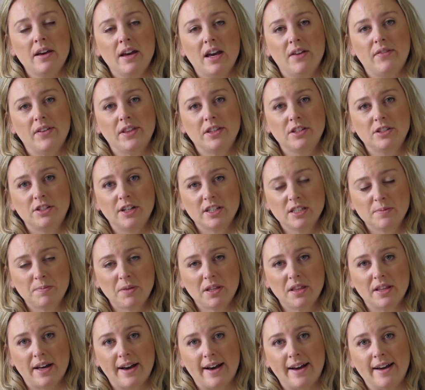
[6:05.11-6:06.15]
If it's just
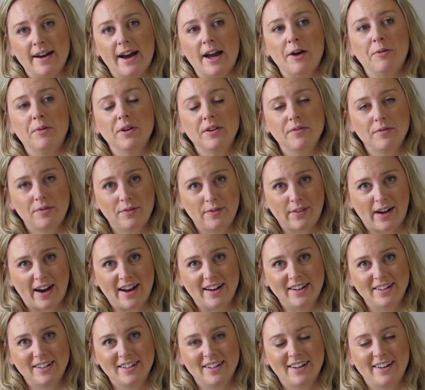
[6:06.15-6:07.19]
been that, I wouldn't
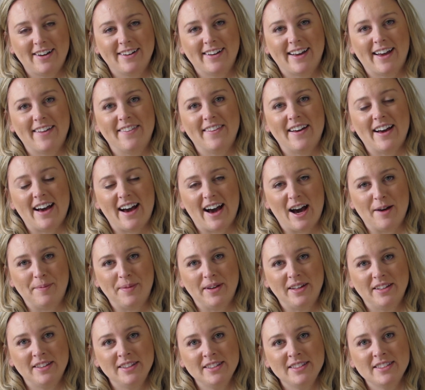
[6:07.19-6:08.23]
fret. Again, that
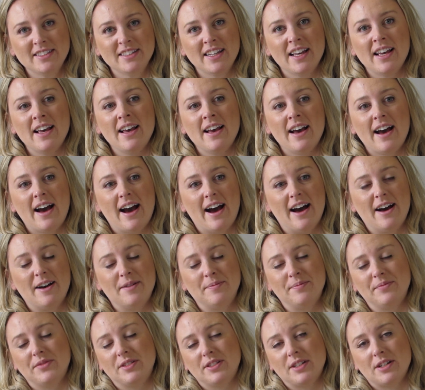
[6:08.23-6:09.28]
happens.
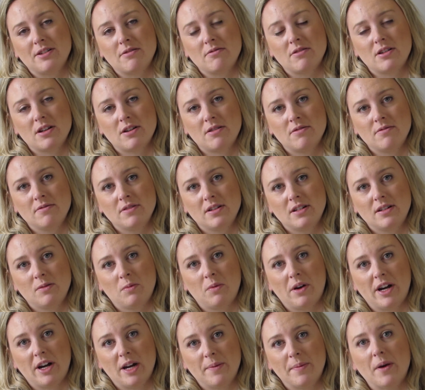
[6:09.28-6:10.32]
So don't
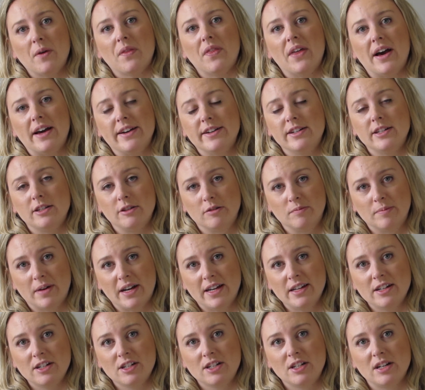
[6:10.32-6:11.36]
worry about that too
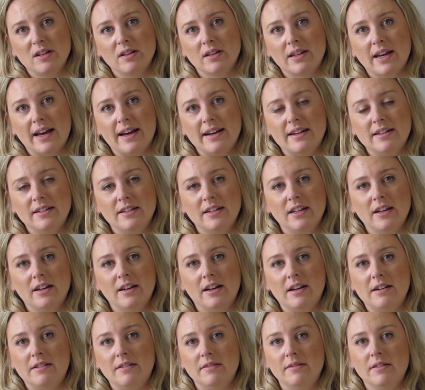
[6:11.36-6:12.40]
much. Again,
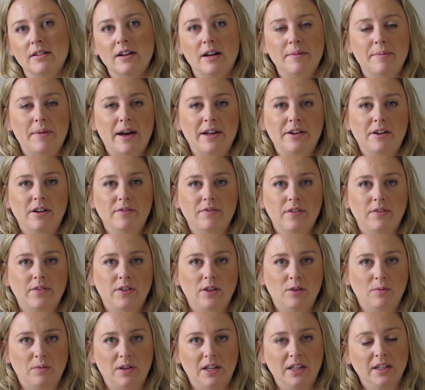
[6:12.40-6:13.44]
a matter of a
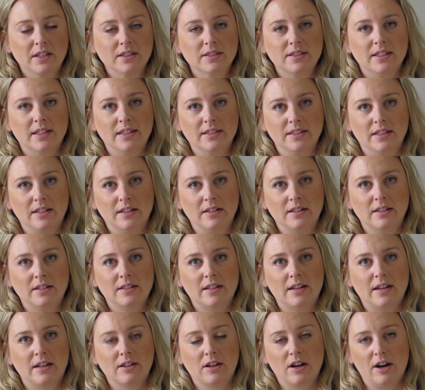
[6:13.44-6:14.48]
few weeks
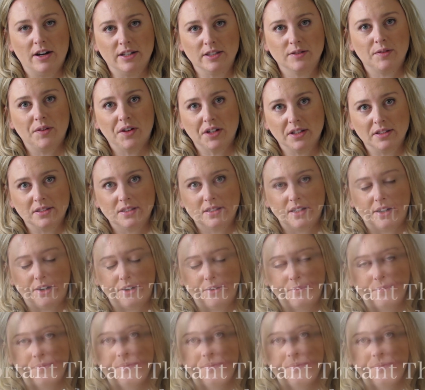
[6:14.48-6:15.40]
isn't a cause for concern.